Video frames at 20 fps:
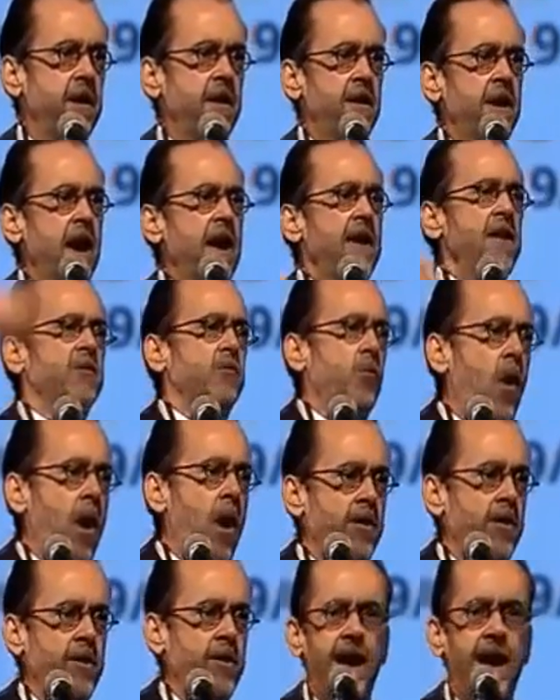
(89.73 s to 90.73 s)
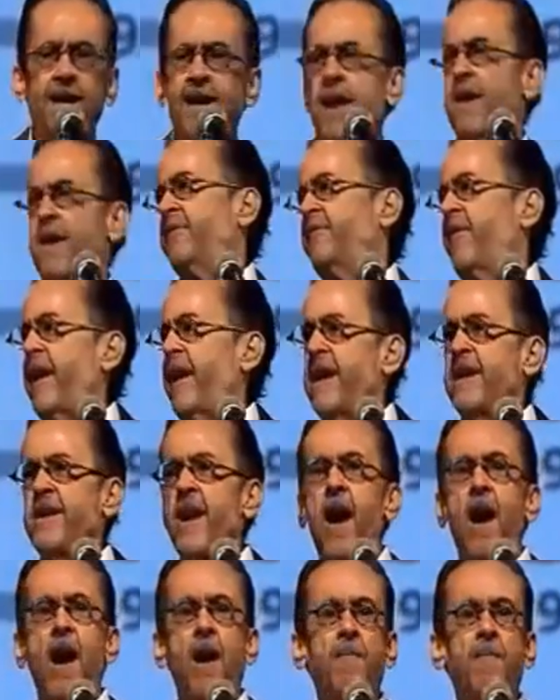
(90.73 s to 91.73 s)
then there's Watergate, then there's
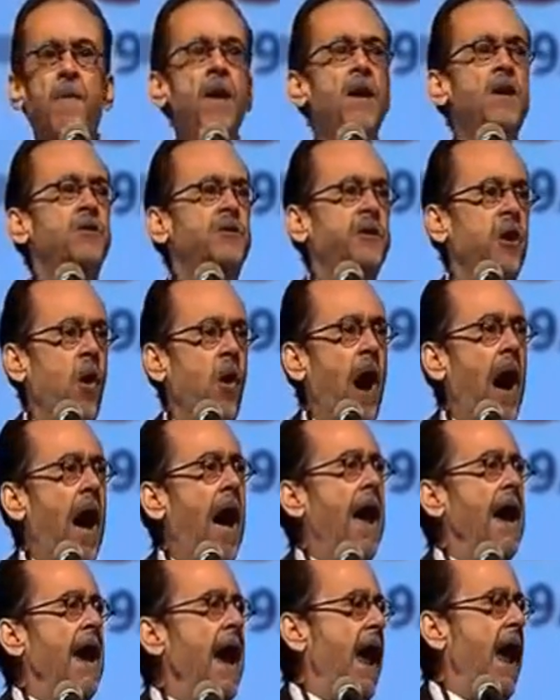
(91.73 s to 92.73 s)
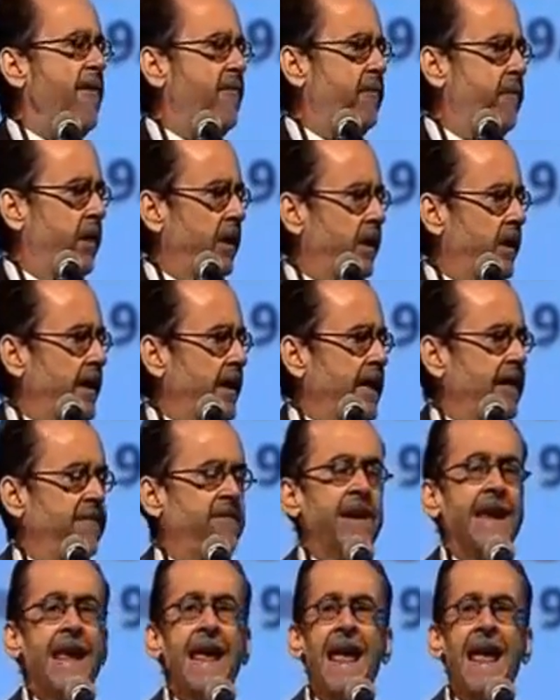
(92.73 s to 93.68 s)
Vietnam. So I have believed